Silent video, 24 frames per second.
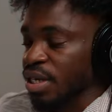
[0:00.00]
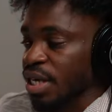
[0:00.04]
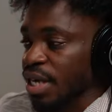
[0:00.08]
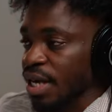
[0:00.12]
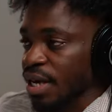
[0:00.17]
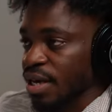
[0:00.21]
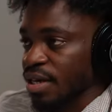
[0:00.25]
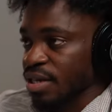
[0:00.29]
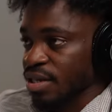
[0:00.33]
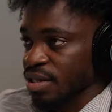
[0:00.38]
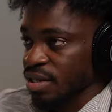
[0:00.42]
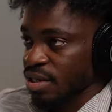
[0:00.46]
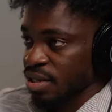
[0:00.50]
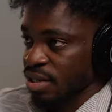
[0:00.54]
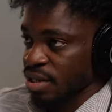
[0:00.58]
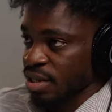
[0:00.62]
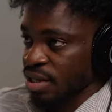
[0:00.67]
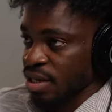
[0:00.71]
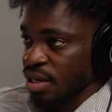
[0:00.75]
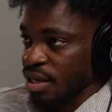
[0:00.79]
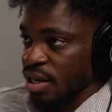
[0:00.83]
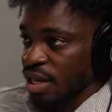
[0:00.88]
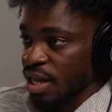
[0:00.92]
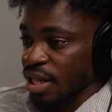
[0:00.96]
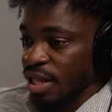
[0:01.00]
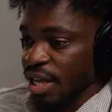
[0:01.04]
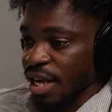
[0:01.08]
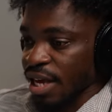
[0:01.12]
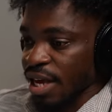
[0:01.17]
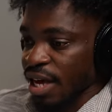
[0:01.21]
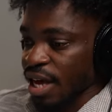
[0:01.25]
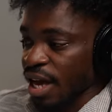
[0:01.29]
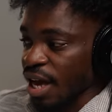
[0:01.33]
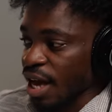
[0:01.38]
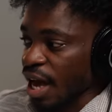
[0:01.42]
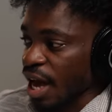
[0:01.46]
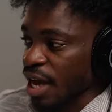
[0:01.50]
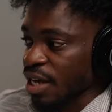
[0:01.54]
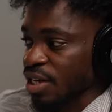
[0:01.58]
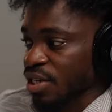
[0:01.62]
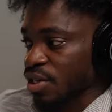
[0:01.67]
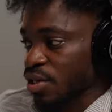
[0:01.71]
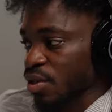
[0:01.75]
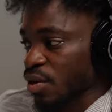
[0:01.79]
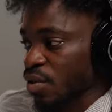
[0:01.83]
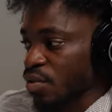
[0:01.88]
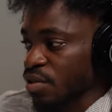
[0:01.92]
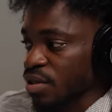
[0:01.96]
yes, like, I
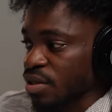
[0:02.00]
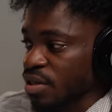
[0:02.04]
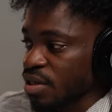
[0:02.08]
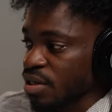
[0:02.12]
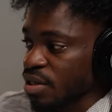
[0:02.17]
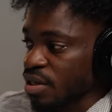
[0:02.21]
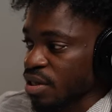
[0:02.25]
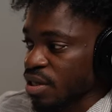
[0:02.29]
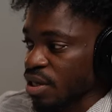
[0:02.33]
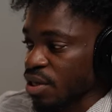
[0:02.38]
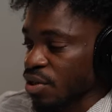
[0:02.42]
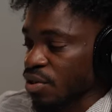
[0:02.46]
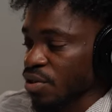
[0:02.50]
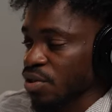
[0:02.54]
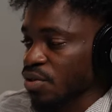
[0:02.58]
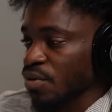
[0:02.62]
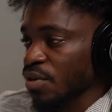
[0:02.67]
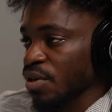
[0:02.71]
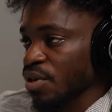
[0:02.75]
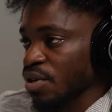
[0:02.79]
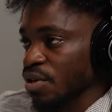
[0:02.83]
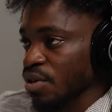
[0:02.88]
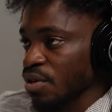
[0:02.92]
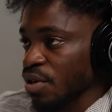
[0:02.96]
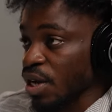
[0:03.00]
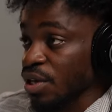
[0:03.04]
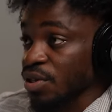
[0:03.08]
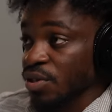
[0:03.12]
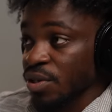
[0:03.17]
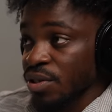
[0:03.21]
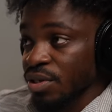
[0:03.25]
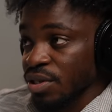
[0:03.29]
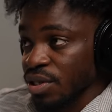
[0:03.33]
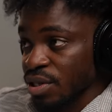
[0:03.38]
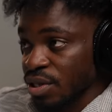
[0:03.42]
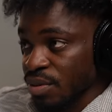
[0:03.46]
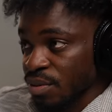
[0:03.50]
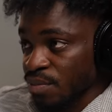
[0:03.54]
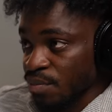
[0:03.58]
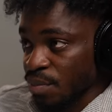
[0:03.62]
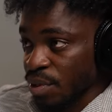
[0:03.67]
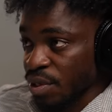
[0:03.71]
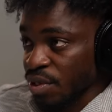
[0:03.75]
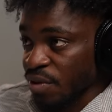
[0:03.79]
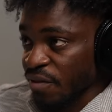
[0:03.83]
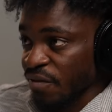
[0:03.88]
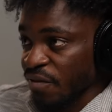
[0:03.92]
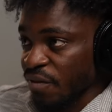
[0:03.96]
saw this illustration, I saw this
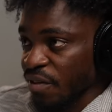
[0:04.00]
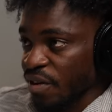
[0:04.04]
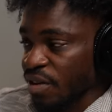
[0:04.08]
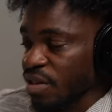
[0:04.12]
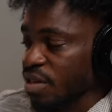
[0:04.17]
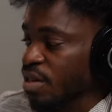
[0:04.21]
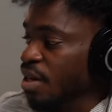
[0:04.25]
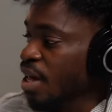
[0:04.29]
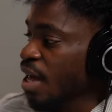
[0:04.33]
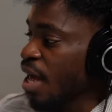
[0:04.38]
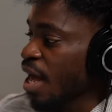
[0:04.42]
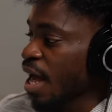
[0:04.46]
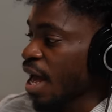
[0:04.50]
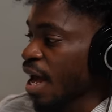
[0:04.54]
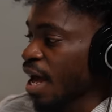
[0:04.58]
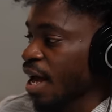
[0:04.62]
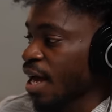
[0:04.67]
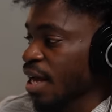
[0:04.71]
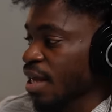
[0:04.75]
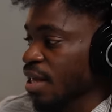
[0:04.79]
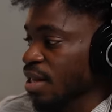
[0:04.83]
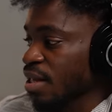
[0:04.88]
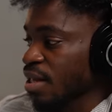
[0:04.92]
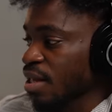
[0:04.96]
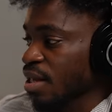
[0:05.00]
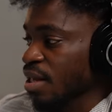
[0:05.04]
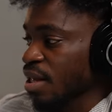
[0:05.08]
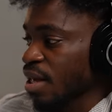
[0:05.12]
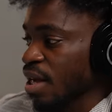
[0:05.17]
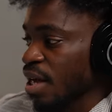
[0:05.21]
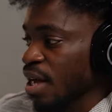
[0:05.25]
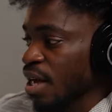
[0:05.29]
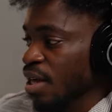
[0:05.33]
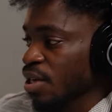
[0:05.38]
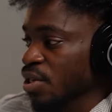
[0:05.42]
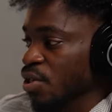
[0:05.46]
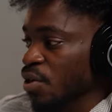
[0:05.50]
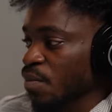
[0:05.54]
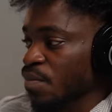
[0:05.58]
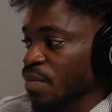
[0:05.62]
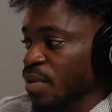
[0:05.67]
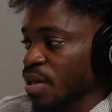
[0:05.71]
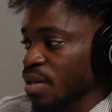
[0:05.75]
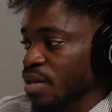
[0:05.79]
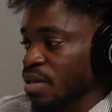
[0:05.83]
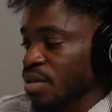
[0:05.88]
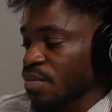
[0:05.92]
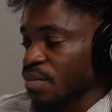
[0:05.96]
piece of art, and
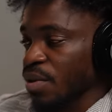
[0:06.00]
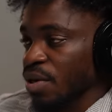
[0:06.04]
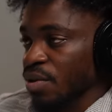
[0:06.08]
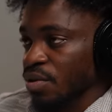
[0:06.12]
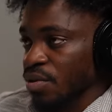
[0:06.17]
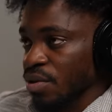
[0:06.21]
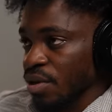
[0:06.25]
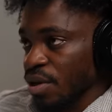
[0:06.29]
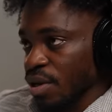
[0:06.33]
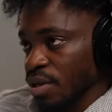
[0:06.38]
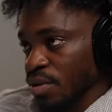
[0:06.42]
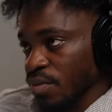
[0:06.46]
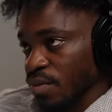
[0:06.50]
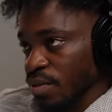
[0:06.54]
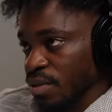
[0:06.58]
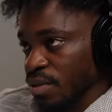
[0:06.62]
something in me connects